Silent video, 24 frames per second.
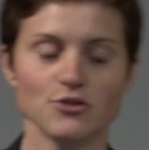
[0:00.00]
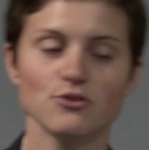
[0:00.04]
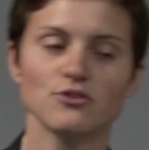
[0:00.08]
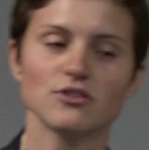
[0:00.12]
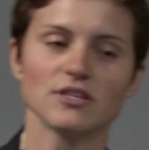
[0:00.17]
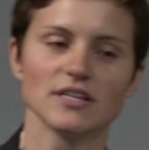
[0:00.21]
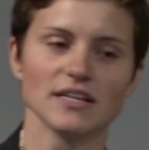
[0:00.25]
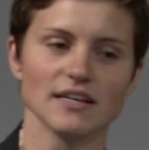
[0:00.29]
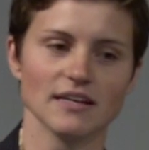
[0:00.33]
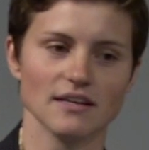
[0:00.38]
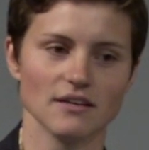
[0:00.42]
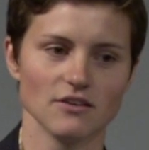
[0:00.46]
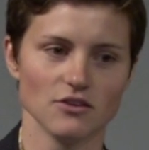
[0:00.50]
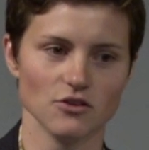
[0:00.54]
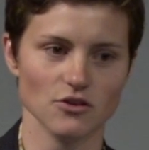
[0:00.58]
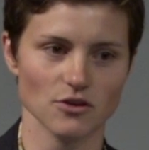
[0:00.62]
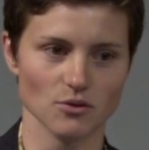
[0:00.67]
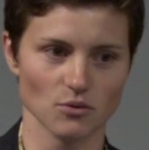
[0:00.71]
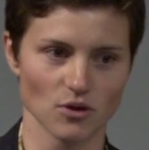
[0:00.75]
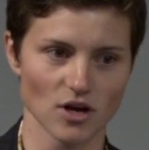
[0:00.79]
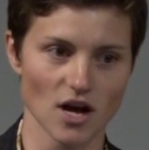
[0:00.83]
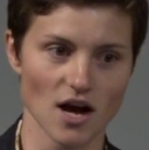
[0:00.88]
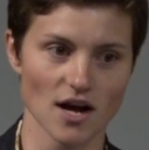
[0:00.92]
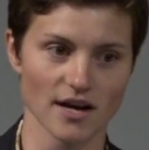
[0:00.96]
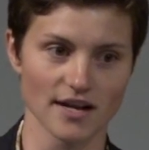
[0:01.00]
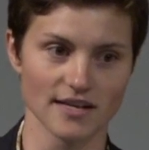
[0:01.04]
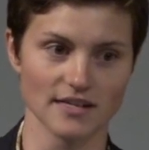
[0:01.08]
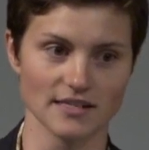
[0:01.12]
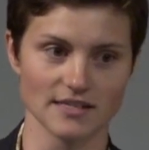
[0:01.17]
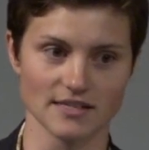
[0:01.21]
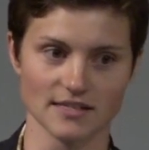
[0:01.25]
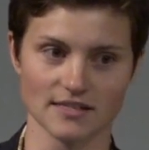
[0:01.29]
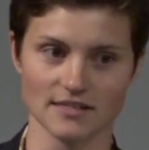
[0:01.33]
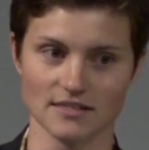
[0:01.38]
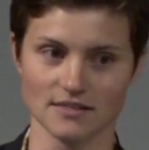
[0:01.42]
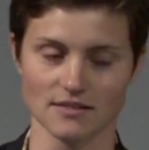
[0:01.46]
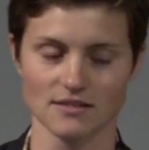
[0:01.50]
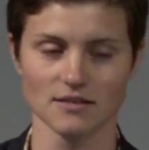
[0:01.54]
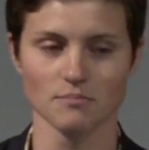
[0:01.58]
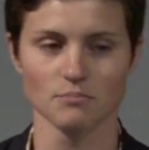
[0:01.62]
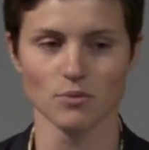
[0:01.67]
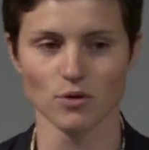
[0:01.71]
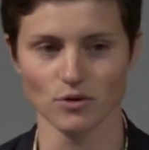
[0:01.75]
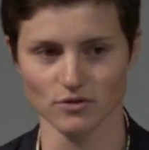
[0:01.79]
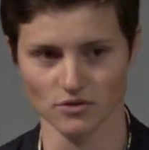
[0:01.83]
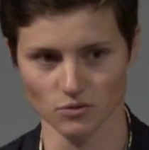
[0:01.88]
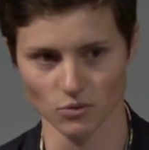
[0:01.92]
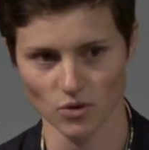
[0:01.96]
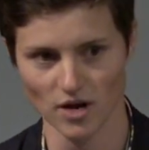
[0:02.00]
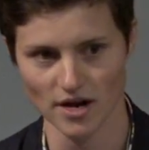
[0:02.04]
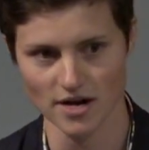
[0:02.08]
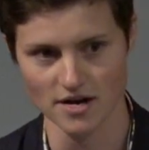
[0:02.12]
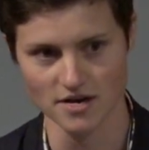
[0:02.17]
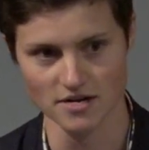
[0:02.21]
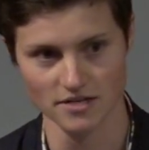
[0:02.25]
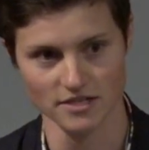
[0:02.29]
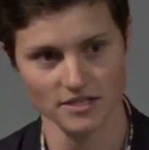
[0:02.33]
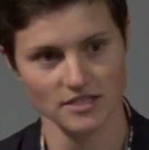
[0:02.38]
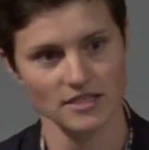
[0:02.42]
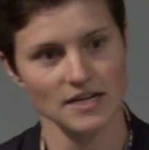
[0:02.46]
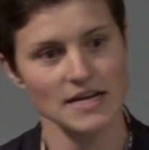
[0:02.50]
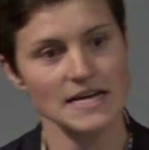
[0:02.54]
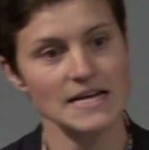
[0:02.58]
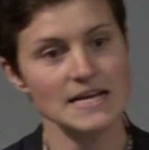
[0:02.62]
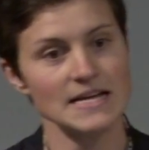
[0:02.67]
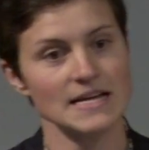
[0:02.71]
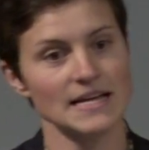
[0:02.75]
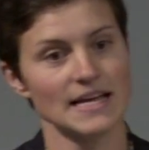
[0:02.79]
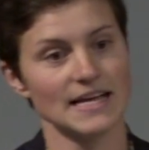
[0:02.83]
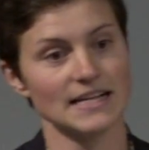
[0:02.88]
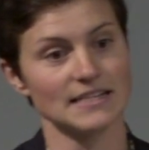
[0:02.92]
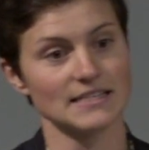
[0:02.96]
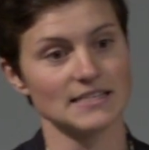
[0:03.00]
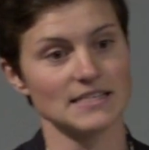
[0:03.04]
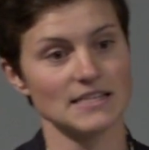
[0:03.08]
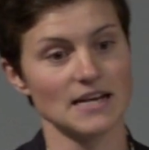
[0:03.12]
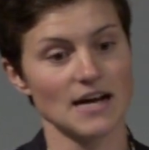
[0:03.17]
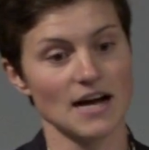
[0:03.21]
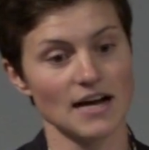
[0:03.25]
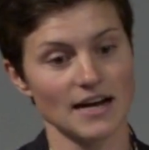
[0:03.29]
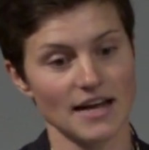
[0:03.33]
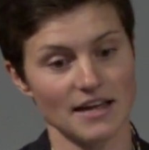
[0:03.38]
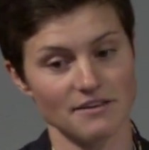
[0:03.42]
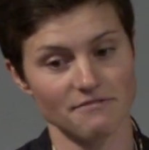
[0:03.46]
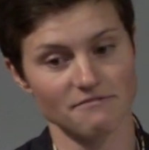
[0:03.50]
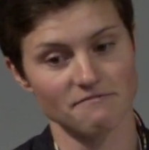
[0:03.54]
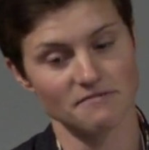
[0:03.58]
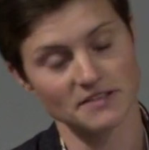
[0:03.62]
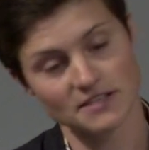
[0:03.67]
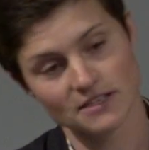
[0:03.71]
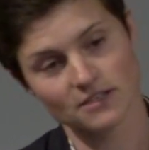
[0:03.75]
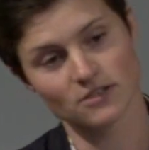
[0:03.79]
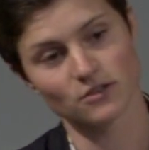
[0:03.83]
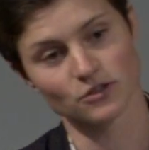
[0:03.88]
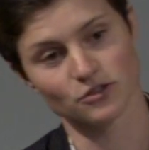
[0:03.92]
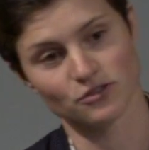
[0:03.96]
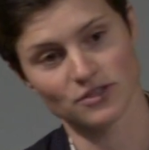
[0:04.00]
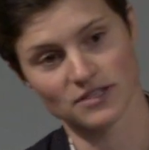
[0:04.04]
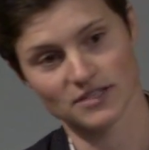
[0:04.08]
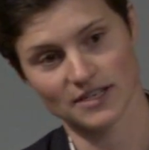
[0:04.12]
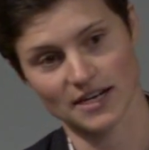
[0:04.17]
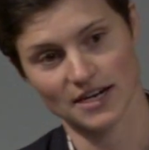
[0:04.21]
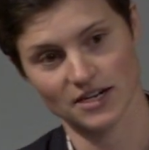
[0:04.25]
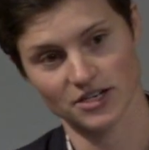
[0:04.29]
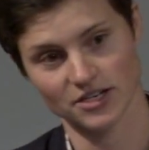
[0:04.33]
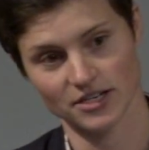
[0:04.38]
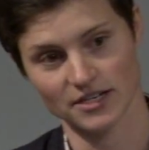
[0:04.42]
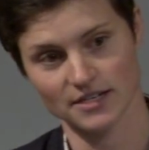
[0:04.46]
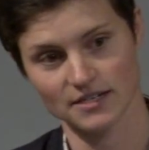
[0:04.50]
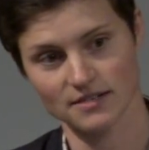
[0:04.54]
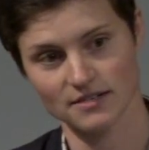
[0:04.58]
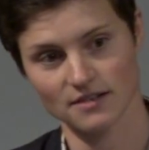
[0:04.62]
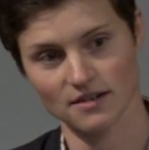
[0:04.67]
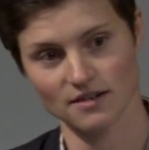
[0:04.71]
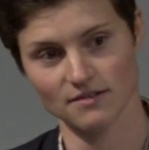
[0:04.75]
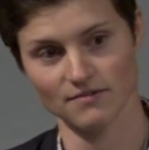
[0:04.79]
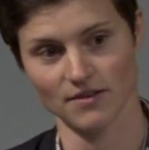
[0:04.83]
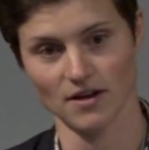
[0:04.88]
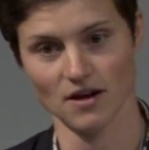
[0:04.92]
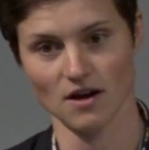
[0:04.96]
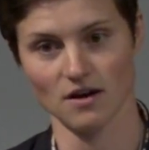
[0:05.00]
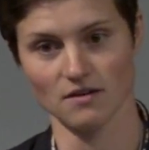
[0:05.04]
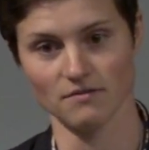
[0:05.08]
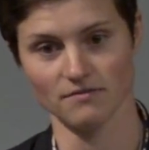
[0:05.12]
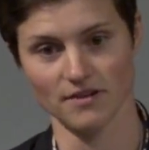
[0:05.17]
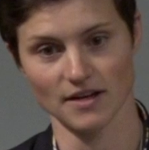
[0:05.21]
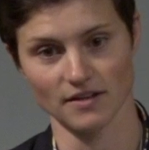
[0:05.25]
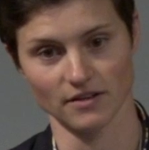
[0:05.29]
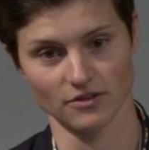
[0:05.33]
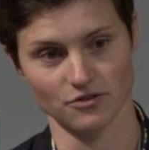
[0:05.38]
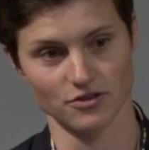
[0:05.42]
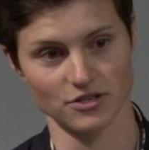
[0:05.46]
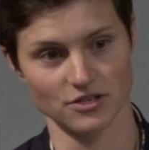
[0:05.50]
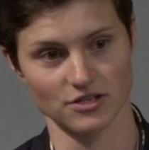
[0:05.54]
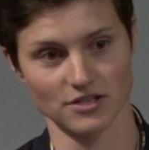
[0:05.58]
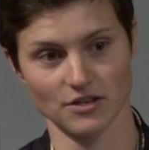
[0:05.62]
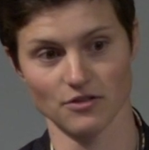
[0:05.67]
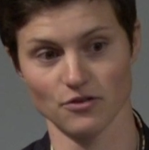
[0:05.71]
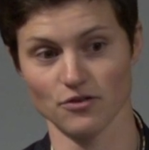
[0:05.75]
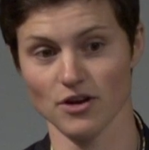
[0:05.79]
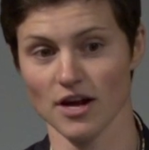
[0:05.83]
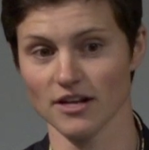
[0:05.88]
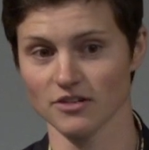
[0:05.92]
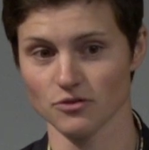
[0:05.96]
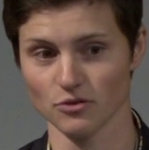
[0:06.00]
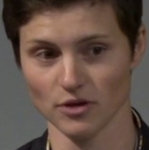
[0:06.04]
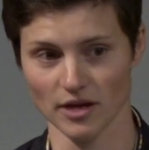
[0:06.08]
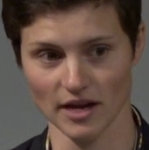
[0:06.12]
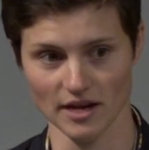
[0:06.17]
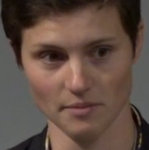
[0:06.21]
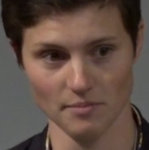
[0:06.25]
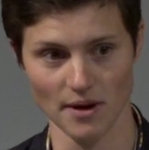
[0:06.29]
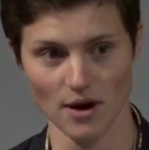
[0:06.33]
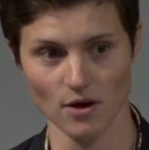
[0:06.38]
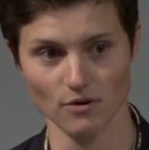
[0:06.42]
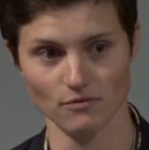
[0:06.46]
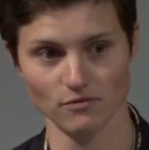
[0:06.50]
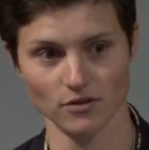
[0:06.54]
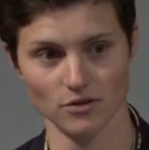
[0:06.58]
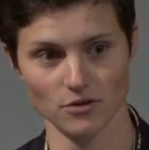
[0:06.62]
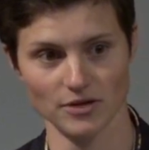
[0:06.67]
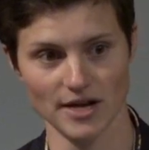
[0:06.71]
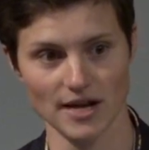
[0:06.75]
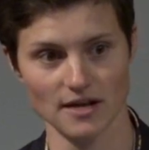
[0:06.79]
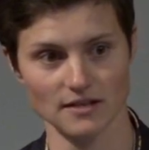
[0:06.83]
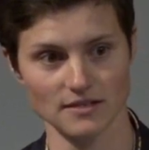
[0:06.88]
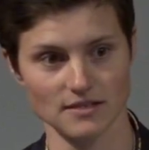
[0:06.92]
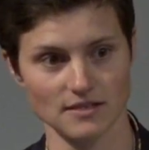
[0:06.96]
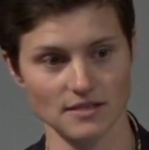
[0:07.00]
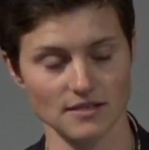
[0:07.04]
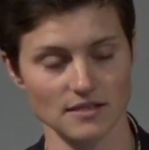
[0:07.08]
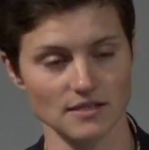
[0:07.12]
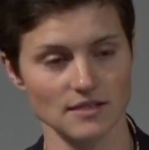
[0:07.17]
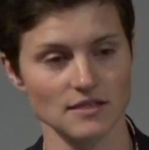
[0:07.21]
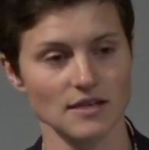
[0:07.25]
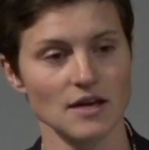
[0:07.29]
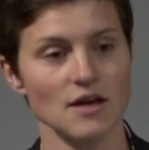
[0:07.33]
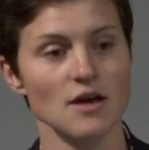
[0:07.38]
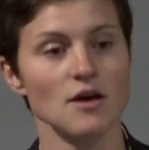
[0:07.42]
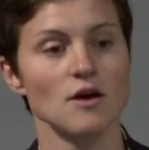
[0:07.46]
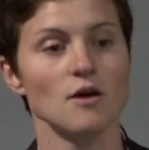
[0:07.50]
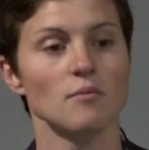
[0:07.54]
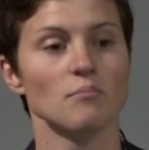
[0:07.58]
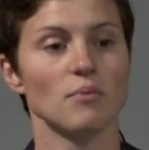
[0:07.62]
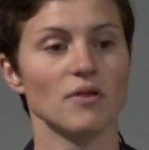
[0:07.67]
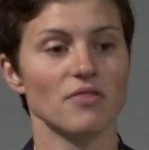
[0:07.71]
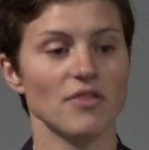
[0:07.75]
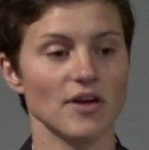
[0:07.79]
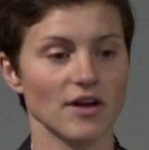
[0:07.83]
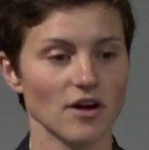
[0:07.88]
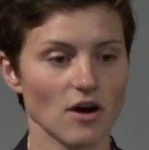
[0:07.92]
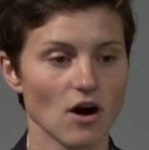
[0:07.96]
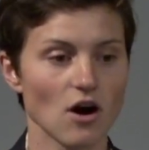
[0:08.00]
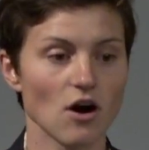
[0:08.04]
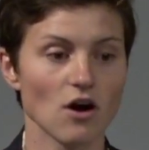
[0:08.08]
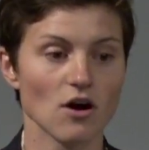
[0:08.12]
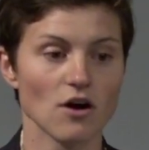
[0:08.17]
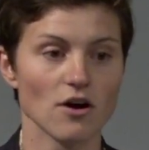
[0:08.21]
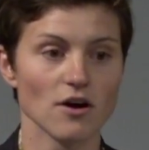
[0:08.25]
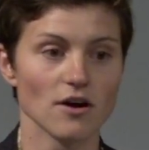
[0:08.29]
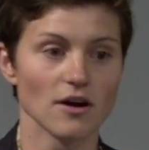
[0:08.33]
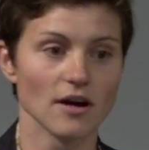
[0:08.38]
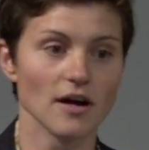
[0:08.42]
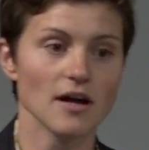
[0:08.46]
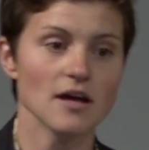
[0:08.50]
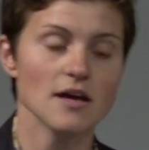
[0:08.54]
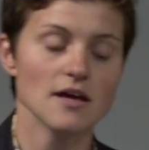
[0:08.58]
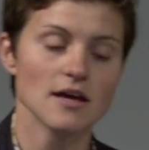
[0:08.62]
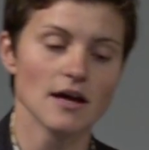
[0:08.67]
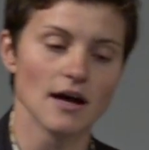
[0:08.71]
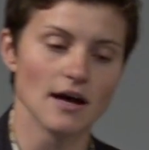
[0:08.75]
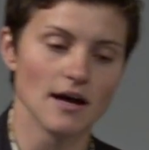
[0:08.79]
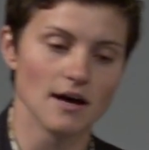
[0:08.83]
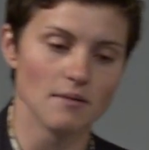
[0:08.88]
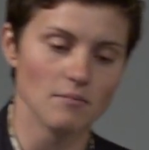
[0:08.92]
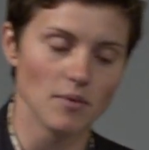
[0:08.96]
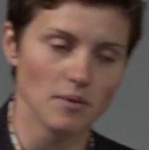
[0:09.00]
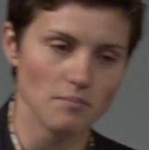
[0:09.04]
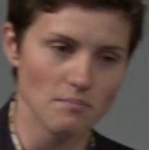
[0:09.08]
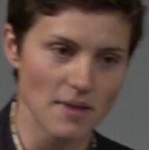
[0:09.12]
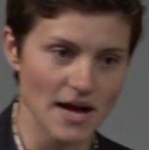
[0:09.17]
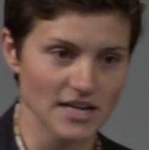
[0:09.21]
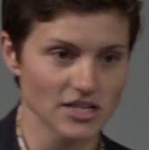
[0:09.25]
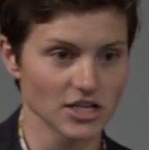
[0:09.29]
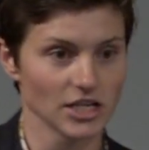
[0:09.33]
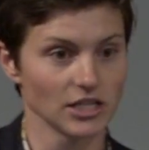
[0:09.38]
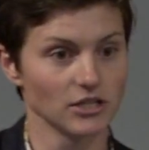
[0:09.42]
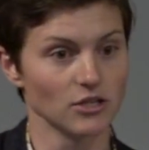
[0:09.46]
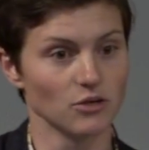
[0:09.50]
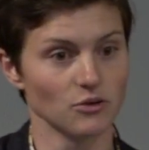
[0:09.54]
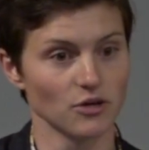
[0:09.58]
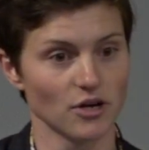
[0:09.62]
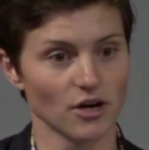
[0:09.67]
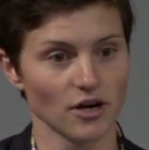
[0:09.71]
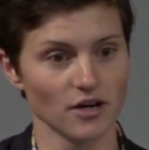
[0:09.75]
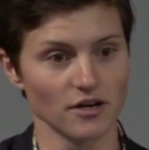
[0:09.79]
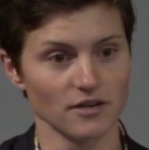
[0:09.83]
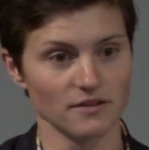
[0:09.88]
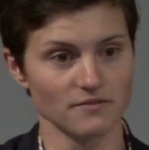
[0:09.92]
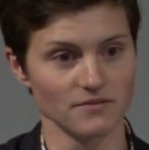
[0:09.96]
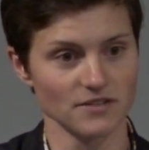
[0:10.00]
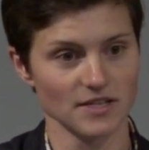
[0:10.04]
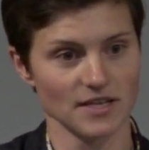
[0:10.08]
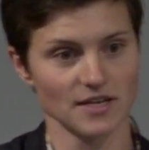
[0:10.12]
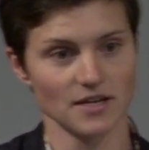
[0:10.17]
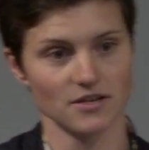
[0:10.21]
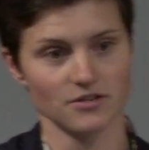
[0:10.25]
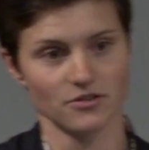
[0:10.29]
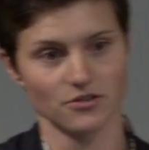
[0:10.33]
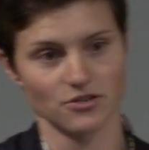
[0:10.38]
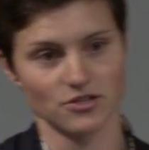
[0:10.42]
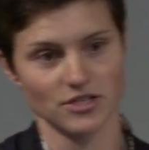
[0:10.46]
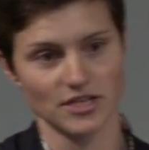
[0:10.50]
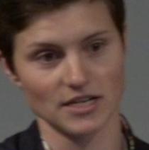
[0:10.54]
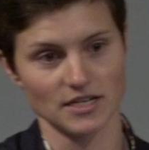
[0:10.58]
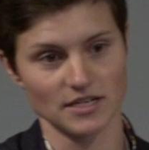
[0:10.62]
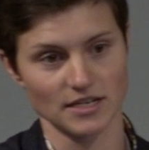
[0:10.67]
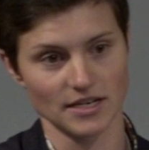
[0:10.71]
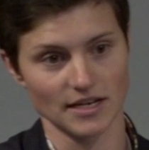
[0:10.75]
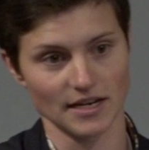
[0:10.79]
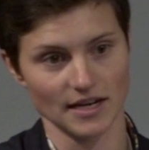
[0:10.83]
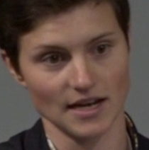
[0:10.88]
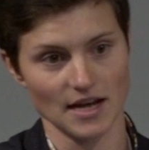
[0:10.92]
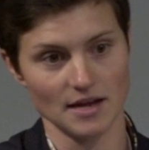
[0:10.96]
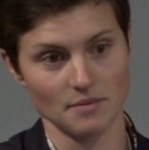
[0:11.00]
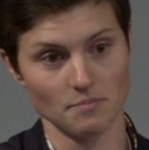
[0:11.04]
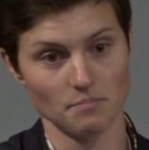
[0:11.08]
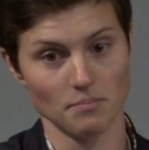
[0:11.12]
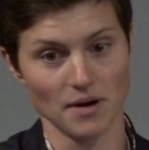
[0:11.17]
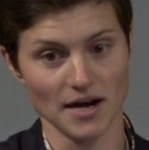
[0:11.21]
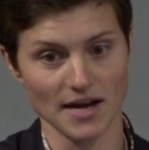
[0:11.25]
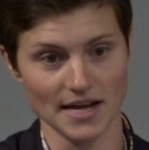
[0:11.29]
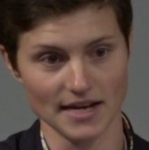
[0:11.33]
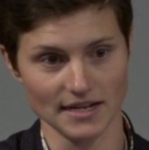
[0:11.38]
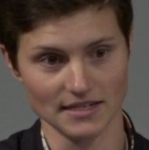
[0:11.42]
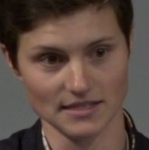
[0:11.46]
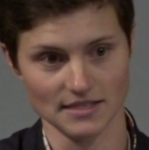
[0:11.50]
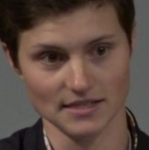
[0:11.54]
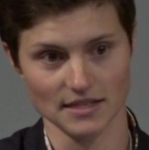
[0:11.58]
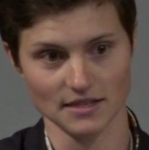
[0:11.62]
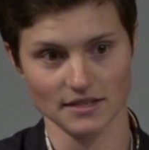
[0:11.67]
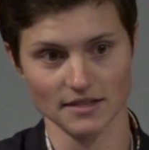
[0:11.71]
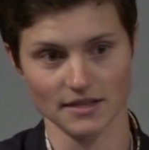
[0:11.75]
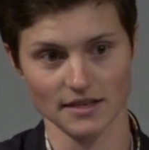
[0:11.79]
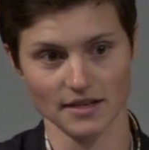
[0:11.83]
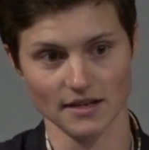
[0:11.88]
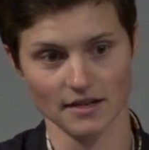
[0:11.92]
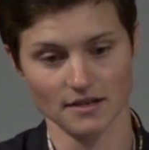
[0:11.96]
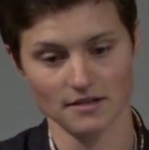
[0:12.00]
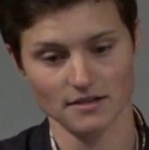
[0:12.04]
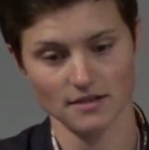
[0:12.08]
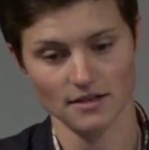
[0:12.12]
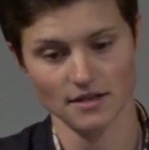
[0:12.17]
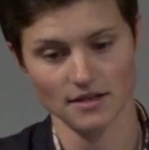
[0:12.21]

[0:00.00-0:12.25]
using you know, Con Edison's poles and wires. It's not a physical transaction of, of electricity. They're not doing any power flow analysis. But they are um, matching load curves and understanding and buying and selling